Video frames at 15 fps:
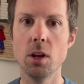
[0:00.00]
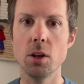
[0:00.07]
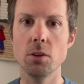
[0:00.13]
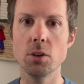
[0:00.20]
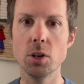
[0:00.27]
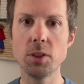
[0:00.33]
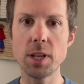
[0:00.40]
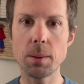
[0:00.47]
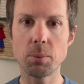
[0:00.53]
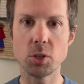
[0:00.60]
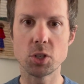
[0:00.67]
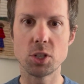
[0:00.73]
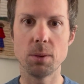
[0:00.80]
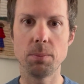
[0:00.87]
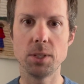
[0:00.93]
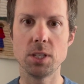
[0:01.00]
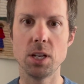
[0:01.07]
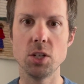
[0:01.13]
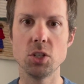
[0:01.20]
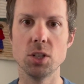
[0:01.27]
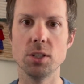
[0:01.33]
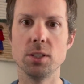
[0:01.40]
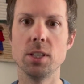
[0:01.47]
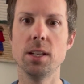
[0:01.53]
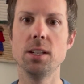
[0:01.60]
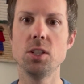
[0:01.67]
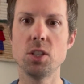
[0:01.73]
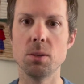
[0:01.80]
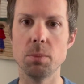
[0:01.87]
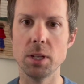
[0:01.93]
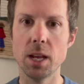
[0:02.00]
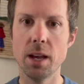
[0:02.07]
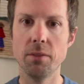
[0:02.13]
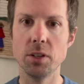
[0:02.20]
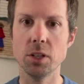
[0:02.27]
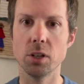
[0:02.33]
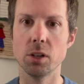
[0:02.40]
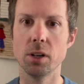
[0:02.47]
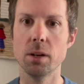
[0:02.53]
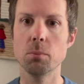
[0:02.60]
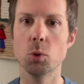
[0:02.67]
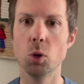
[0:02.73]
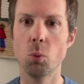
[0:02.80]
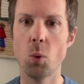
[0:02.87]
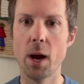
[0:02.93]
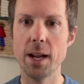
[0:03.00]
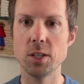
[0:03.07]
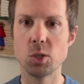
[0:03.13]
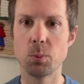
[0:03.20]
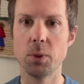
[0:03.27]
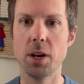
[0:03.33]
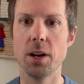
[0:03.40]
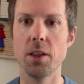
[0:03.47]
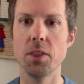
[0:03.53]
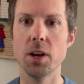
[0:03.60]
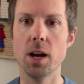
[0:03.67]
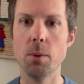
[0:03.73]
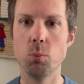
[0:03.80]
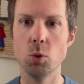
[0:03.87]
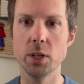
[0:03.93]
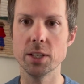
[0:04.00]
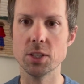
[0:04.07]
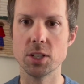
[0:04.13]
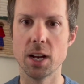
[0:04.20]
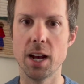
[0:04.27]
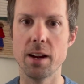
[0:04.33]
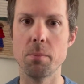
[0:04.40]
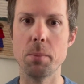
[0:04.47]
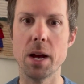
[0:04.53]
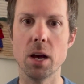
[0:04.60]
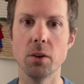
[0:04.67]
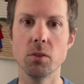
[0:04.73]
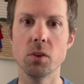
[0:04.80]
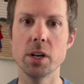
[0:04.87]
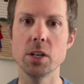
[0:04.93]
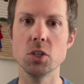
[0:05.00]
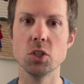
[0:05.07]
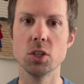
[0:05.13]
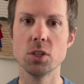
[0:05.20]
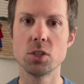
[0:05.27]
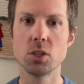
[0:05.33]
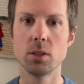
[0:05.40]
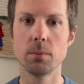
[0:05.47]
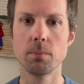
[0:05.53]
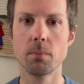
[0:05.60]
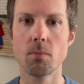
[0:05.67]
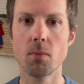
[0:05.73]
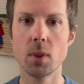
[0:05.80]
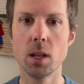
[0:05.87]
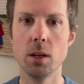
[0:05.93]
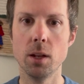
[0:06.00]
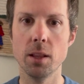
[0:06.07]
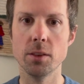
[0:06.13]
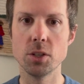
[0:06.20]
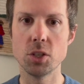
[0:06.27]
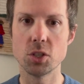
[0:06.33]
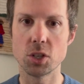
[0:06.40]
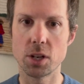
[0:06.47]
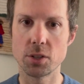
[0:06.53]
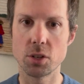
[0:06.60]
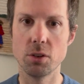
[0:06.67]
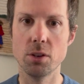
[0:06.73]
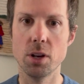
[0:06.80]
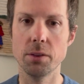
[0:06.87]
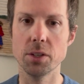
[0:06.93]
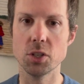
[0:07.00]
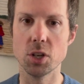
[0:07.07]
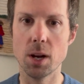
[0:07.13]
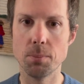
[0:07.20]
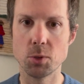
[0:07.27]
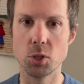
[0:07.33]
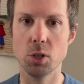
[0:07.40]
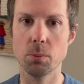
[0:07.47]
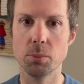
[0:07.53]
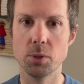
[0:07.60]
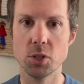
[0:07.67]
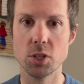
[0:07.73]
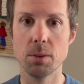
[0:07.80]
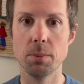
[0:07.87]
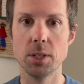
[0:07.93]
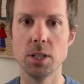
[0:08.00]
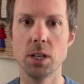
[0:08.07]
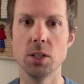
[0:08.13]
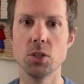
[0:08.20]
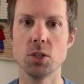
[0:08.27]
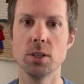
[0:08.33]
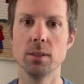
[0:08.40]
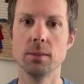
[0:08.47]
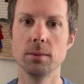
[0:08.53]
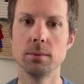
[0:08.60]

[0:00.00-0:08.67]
note that precipitation tends to be heavier and more widespread on the upwind side of mountain ranges. This is also known as upslope precipitation.